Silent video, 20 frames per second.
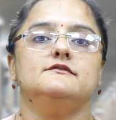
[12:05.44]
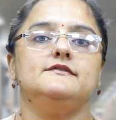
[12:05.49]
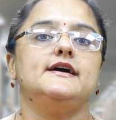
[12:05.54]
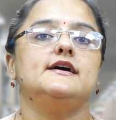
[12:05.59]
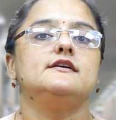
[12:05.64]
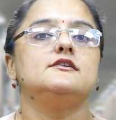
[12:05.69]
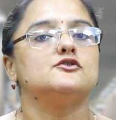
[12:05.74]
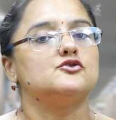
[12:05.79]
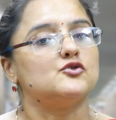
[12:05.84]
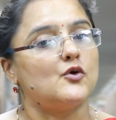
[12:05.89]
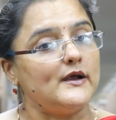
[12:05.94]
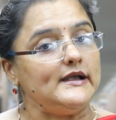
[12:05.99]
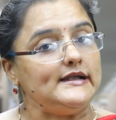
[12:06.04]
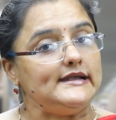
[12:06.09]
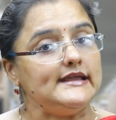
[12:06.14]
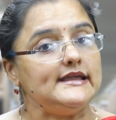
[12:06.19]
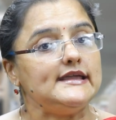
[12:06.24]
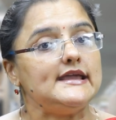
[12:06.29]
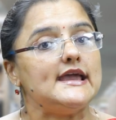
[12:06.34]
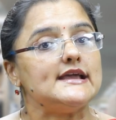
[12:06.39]
where
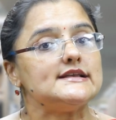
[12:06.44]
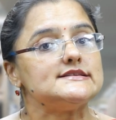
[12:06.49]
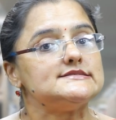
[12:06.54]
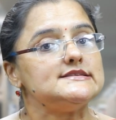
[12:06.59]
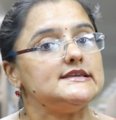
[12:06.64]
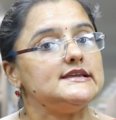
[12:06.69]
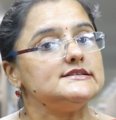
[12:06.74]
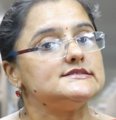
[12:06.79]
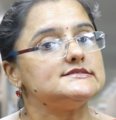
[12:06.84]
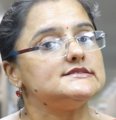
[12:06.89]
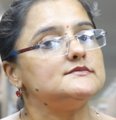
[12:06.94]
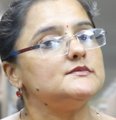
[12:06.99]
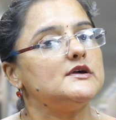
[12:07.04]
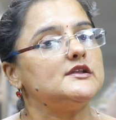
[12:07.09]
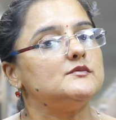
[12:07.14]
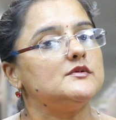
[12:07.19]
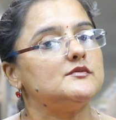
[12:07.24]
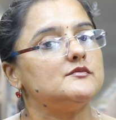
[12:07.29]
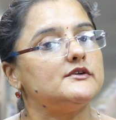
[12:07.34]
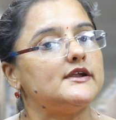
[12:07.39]
royalty exceeds the
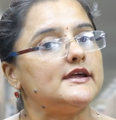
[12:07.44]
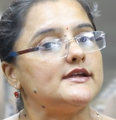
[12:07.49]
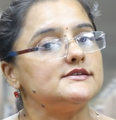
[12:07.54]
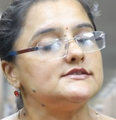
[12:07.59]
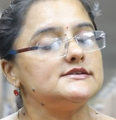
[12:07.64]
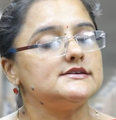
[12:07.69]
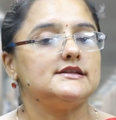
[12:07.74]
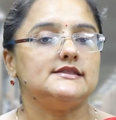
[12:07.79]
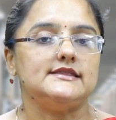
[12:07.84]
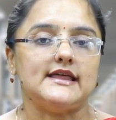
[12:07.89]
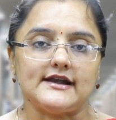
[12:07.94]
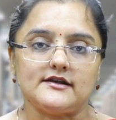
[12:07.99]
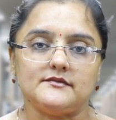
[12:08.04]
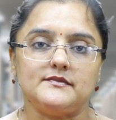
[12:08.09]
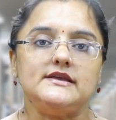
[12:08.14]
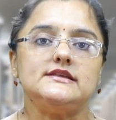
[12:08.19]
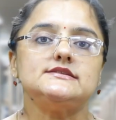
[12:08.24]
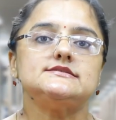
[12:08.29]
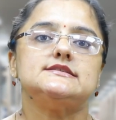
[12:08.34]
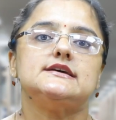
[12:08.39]
minimum rent,
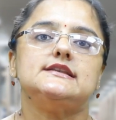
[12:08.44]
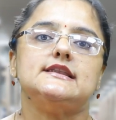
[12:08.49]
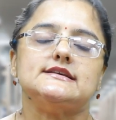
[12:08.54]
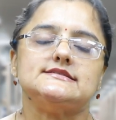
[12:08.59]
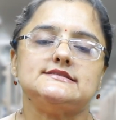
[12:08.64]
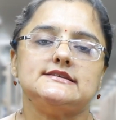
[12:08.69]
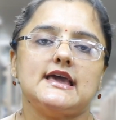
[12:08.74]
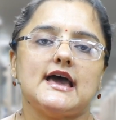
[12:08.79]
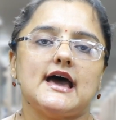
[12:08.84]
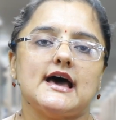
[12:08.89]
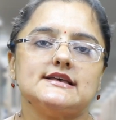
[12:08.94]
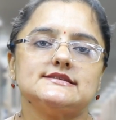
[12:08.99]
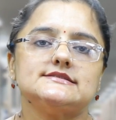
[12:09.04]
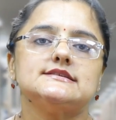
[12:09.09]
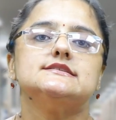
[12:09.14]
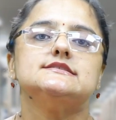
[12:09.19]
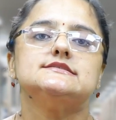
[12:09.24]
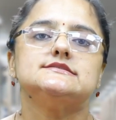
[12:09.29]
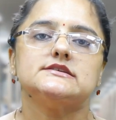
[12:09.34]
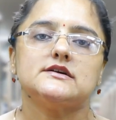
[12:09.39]
that means the lessee
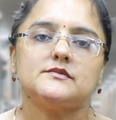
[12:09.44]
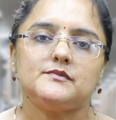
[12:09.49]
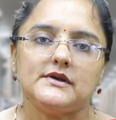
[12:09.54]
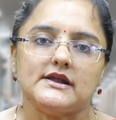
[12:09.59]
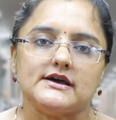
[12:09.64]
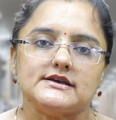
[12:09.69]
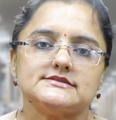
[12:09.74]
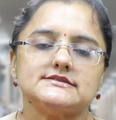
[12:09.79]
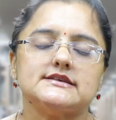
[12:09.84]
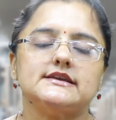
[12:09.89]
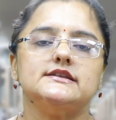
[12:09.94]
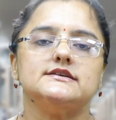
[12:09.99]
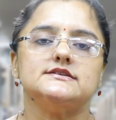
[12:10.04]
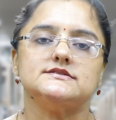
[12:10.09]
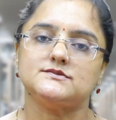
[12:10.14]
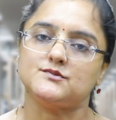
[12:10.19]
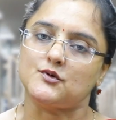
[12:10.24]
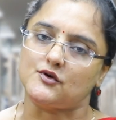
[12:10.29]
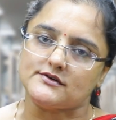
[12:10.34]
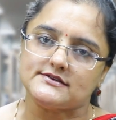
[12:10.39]
has surplus in
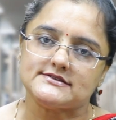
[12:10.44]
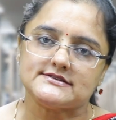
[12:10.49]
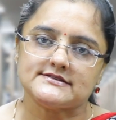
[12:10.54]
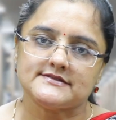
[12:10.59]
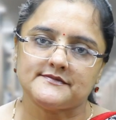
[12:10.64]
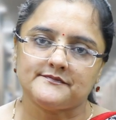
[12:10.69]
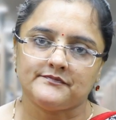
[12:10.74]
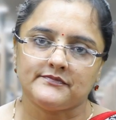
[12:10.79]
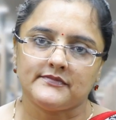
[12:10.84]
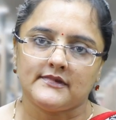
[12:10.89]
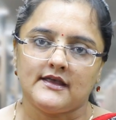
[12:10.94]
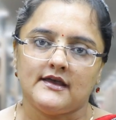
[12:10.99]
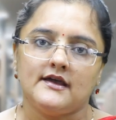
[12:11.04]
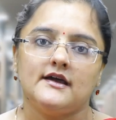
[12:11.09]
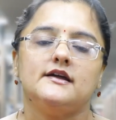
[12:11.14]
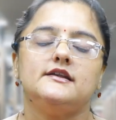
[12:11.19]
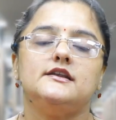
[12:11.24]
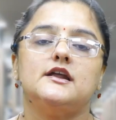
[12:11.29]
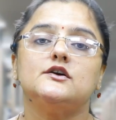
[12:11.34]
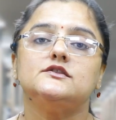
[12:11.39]
his books.
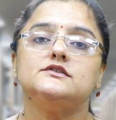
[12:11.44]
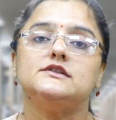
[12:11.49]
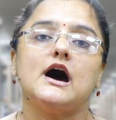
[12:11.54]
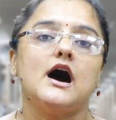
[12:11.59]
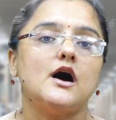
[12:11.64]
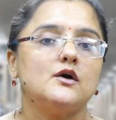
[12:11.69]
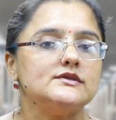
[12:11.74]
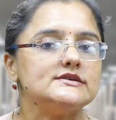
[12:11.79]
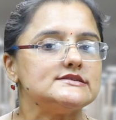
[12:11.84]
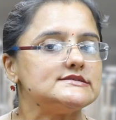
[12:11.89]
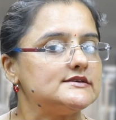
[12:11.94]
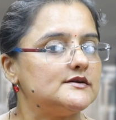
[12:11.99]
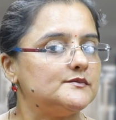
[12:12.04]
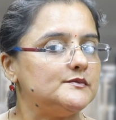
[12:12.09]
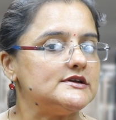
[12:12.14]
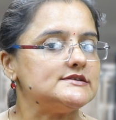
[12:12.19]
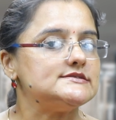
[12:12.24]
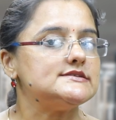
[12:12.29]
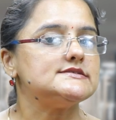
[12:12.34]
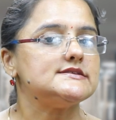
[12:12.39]
Now how the
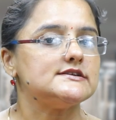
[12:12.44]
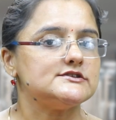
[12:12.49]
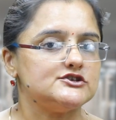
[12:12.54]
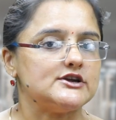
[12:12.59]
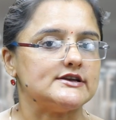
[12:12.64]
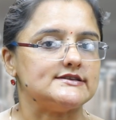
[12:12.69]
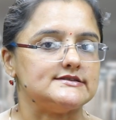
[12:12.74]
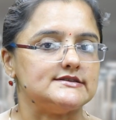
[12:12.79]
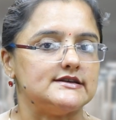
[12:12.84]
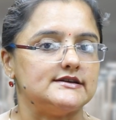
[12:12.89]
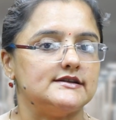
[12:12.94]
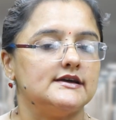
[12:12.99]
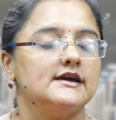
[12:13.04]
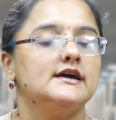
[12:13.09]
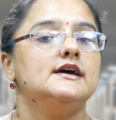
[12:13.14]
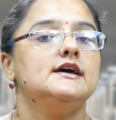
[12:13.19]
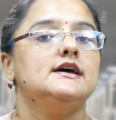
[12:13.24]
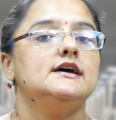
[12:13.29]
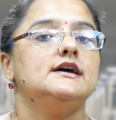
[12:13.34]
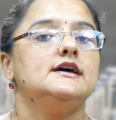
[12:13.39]
surplus is adjusted?
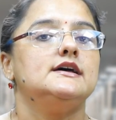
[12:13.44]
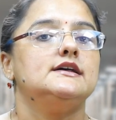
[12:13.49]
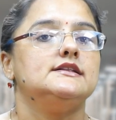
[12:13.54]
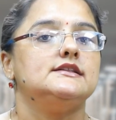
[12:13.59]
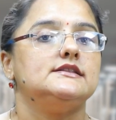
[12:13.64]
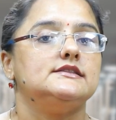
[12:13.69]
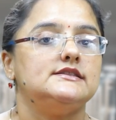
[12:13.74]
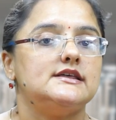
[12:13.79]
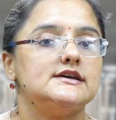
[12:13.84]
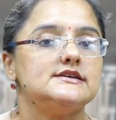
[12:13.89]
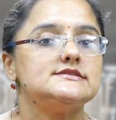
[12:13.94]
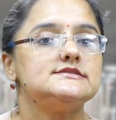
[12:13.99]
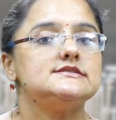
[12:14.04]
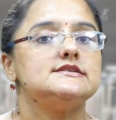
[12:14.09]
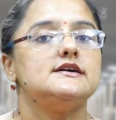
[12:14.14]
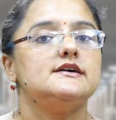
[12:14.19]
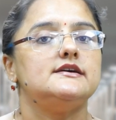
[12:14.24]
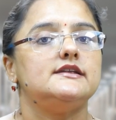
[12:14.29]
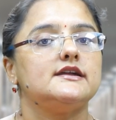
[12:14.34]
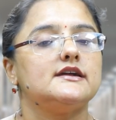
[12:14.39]
This
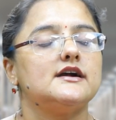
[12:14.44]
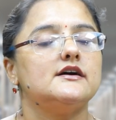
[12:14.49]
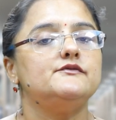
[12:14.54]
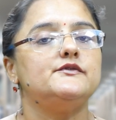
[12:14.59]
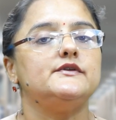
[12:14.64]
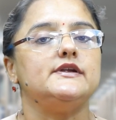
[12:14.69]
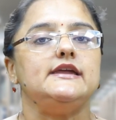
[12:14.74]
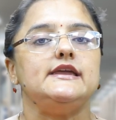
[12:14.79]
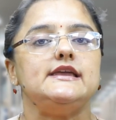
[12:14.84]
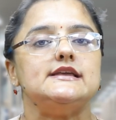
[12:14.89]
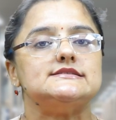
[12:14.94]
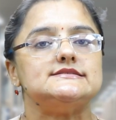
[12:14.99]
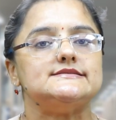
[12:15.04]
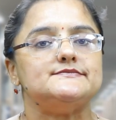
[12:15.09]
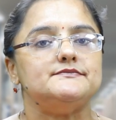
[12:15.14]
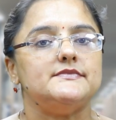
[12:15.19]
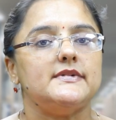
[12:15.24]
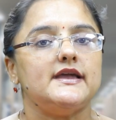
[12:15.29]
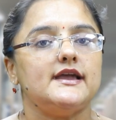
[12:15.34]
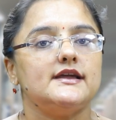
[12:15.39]
recovery
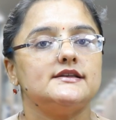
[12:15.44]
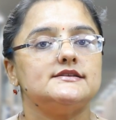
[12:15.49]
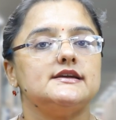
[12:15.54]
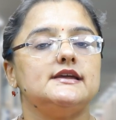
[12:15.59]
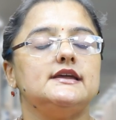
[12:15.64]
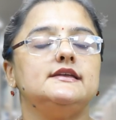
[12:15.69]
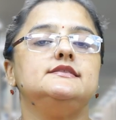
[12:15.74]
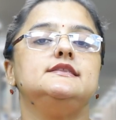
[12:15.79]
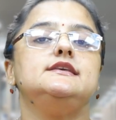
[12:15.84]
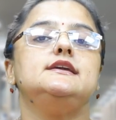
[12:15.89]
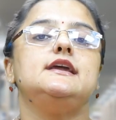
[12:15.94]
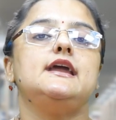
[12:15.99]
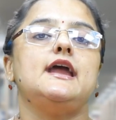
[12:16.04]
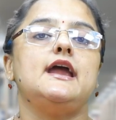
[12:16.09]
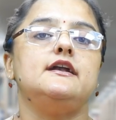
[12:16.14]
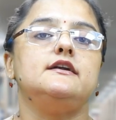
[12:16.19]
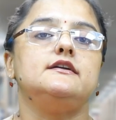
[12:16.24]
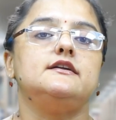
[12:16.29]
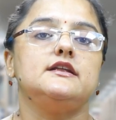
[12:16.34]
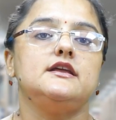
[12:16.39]
is made in the
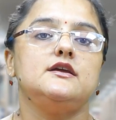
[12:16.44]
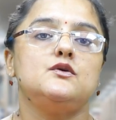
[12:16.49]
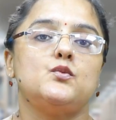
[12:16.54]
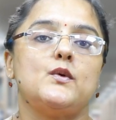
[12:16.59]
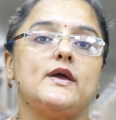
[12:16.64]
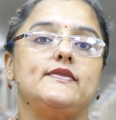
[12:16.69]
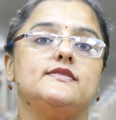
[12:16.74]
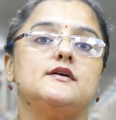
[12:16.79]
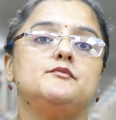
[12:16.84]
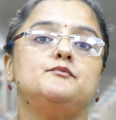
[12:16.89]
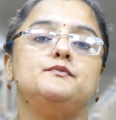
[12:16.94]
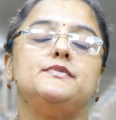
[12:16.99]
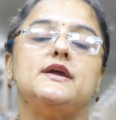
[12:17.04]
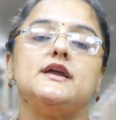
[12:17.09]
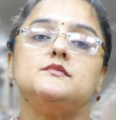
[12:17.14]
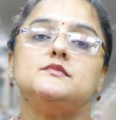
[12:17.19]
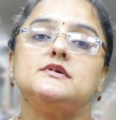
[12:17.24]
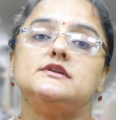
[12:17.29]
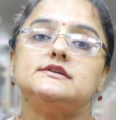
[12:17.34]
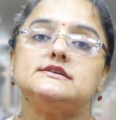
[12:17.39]
entry when the
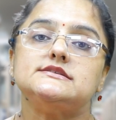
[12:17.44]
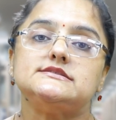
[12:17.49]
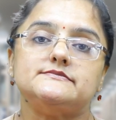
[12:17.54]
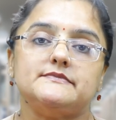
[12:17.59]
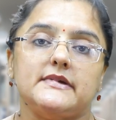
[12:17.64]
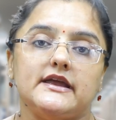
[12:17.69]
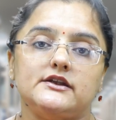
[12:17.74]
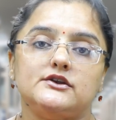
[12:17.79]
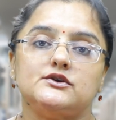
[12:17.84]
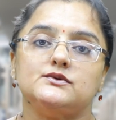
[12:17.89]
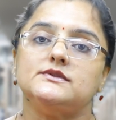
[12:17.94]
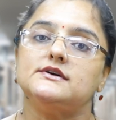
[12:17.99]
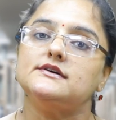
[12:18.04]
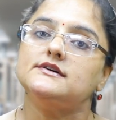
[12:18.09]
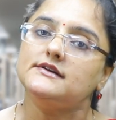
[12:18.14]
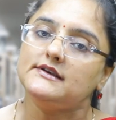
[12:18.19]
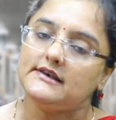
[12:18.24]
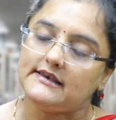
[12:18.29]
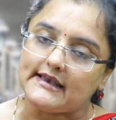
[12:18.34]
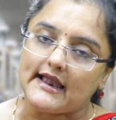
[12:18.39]
payment is made to
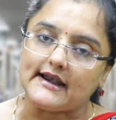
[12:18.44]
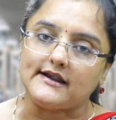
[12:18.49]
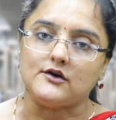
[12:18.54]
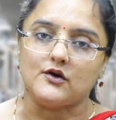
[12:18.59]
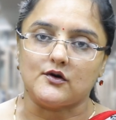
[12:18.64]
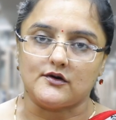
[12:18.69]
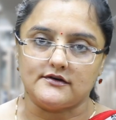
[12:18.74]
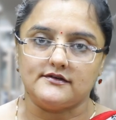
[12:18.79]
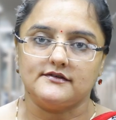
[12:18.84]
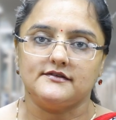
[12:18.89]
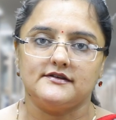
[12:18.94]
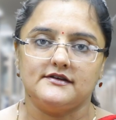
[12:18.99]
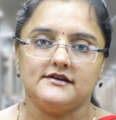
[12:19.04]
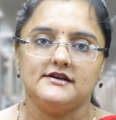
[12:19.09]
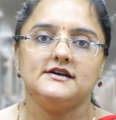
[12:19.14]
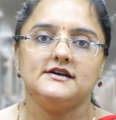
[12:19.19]
the landlord,